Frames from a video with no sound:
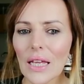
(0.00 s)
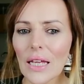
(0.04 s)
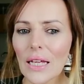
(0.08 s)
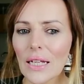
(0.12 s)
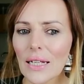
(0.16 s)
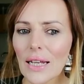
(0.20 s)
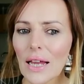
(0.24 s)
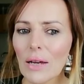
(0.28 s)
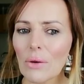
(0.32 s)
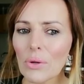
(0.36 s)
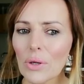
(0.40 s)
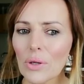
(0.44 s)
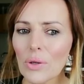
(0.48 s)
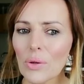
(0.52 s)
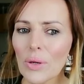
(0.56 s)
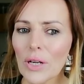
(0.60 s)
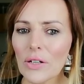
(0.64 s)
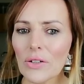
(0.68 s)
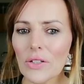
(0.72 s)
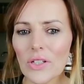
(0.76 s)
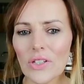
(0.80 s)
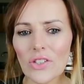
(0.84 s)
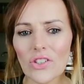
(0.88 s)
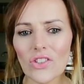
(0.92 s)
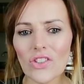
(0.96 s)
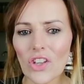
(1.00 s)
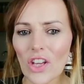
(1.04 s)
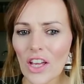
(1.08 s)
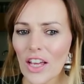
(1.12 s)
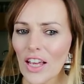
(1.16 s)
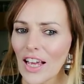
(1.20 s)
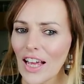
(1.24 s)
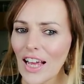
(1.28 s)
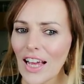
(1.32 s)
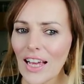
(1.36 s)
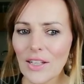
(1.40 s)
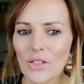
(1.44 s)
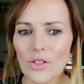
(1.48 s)
Now, Aquarius,
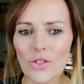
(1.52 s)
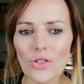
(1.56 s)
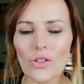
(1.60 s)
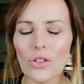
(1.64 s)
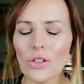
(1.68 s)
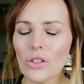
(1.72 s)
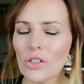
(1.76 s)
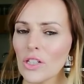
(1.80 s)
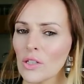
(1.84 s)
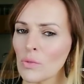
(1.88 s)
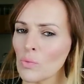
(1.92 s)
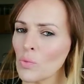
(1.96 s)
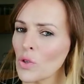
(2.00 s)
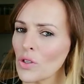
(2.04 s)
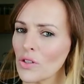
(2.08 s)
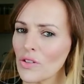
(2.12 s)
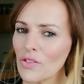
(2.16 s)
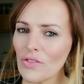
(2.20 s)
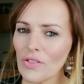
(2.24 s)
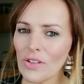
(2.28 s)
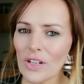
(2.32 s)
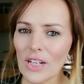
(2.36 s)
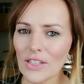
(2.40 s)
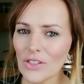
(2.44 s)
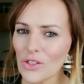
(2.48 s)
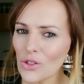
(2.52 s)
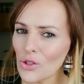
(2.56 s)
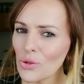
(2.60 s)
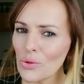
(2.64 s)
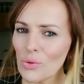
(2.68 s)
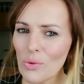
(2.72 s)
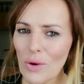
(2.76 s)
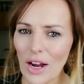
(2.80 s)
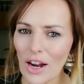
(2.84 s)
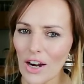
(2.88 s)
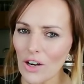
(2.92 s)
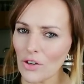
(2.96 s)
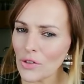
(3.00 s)
as good and wonderful as you
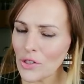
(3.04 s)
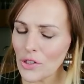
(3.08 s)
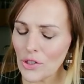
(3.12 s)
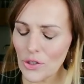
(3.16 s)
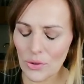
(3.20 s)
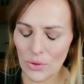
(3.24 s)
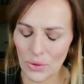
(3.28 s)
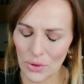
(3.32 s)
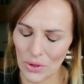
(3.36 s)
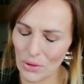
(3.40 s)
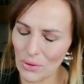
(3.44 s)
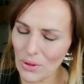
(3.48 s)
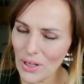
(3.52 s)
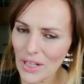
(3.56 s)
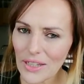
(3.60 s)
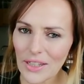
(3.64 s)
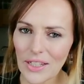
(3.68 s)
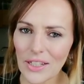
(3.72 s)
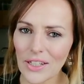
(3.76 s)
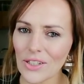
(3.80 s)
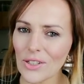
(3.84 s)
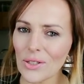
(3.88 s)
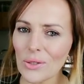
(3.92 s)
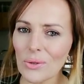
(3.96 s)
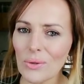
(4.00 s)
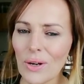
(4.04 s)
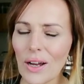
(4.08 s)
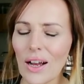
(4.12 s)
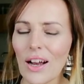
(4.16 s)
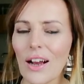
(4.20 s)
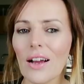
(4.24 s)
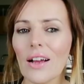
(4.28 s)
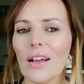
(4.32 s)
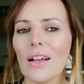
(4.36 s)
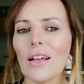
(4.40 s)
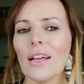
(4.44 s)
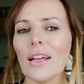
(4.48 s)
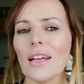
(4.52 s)
are, and you know I think you are,